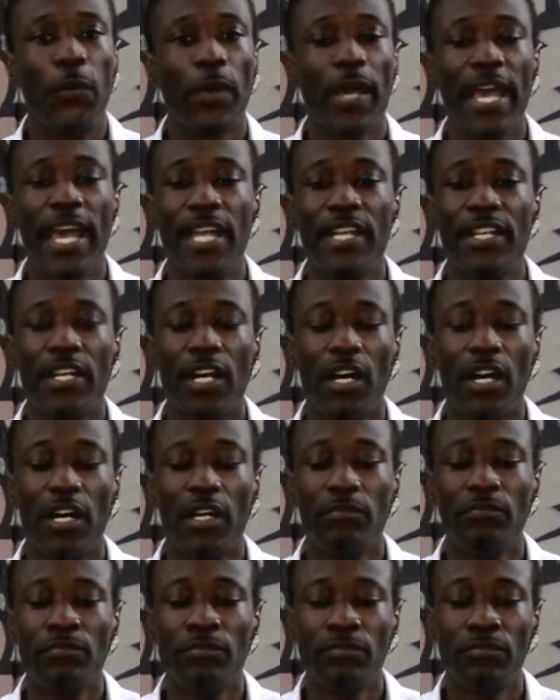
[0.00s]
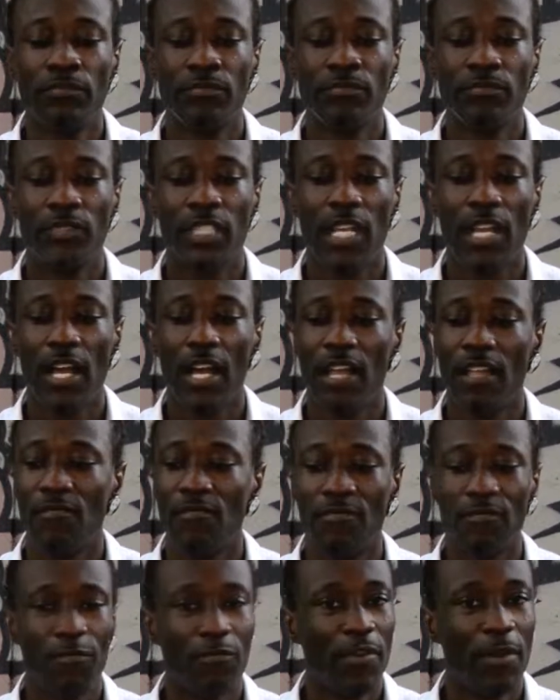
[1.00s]
And um,
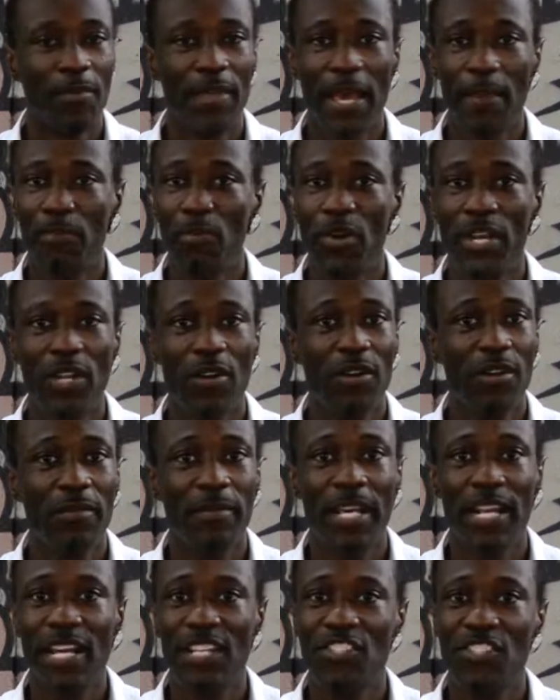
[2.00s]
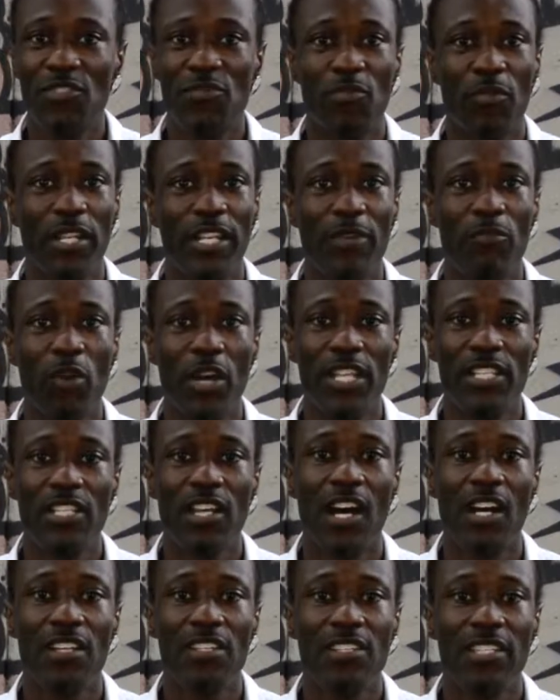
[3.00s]
from that point on, man, I just really wanted
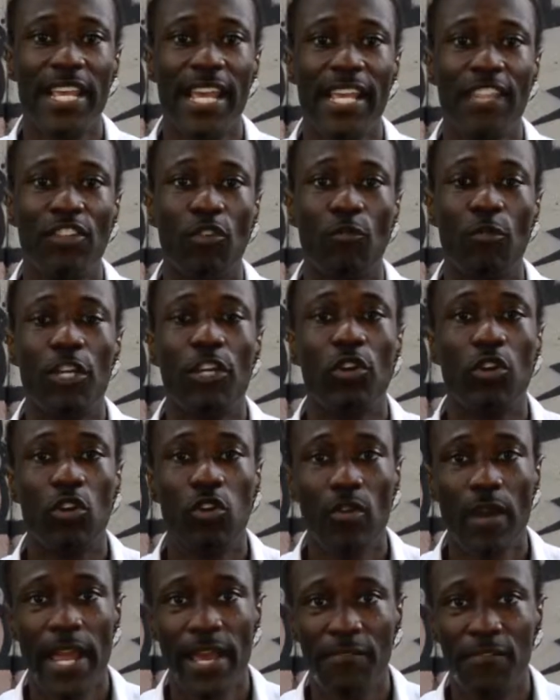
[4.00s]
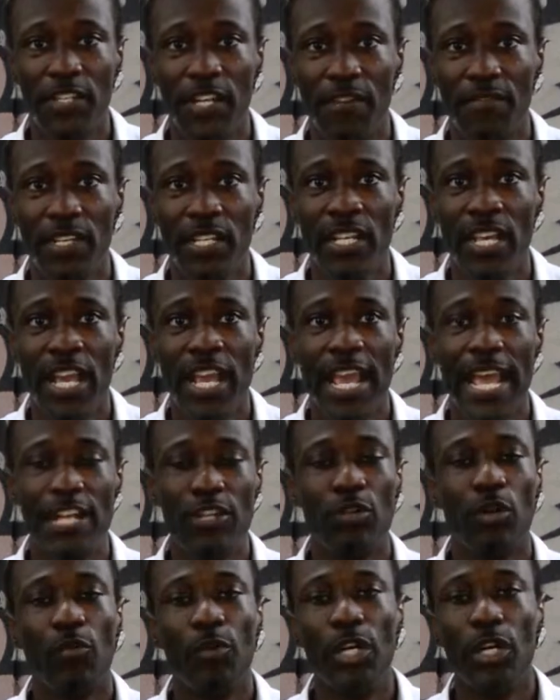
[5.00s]
to understand the real craft of it and
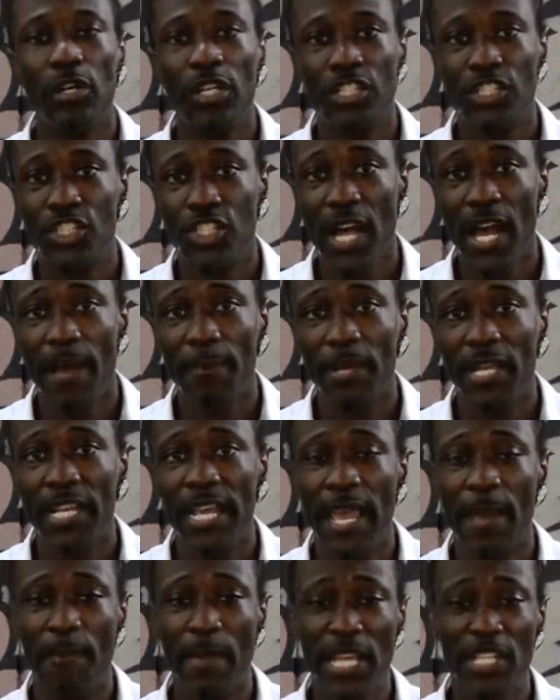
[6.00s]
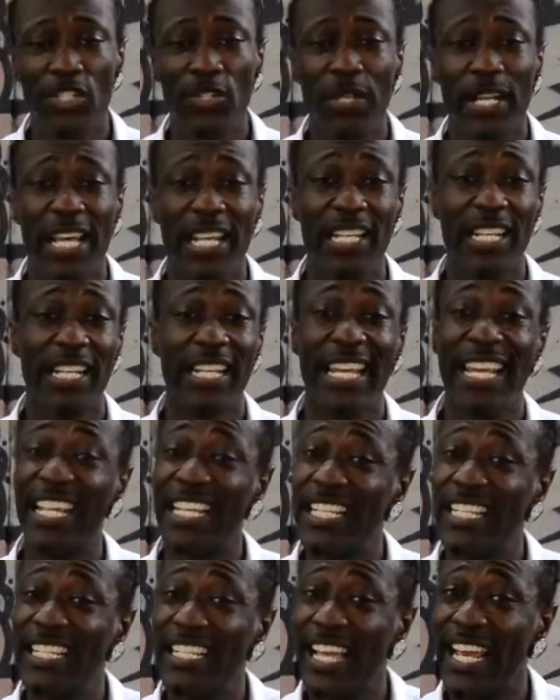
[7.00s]
do a real good job at it and make sure that at the end
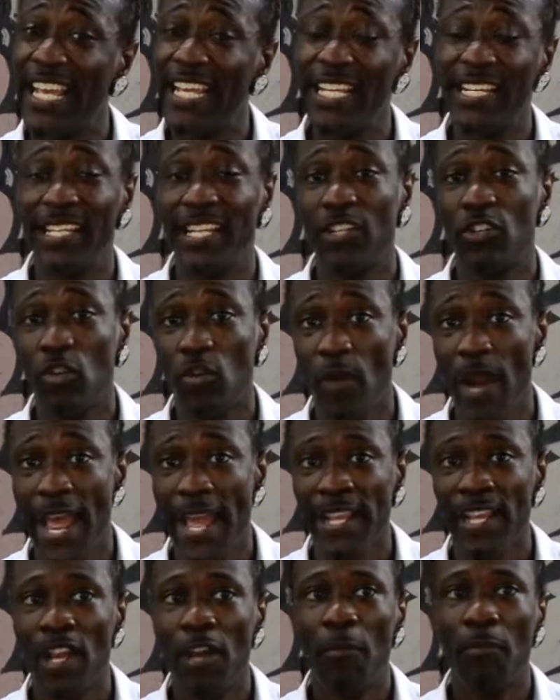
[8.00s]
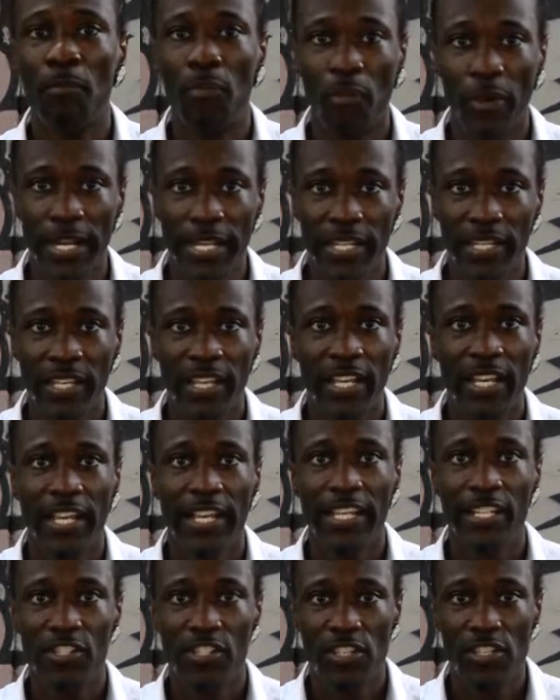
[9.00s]
of the day it didn't crack, break,
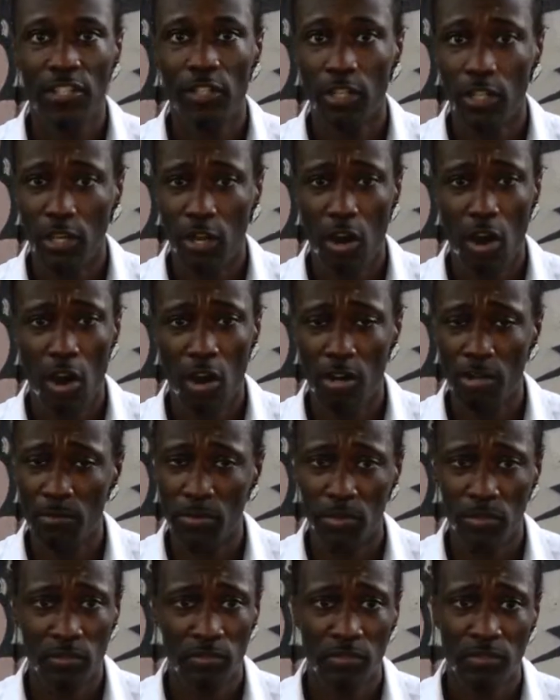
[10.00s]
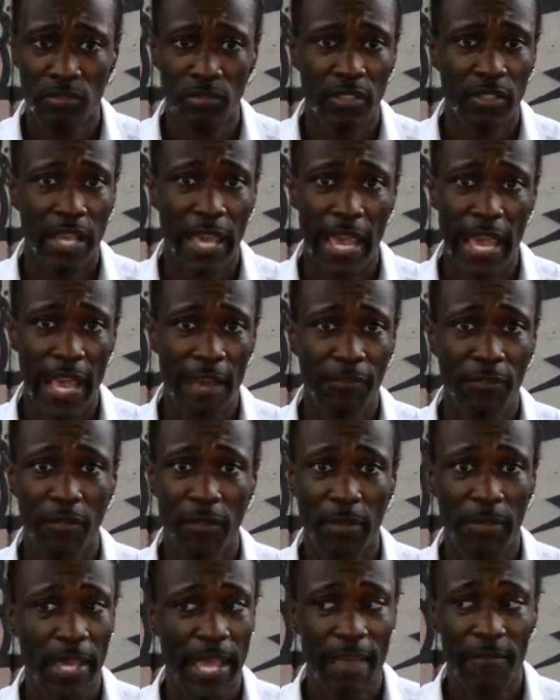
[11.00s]
and just look horrible
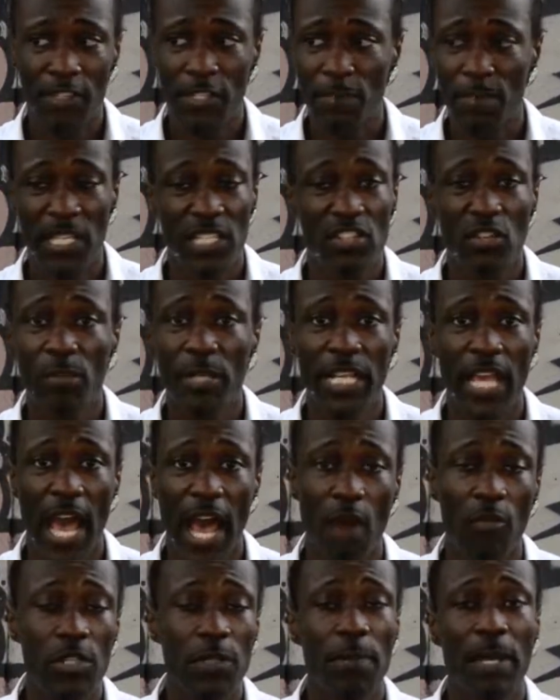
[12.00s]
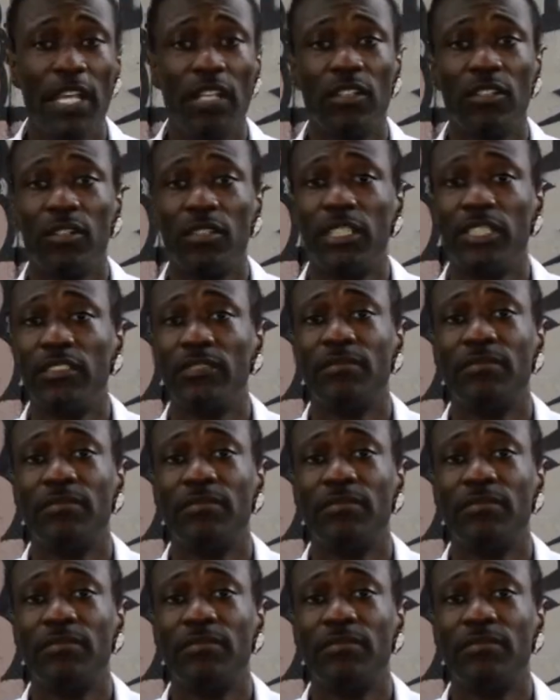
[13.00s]
after having spent so many hours painting on it.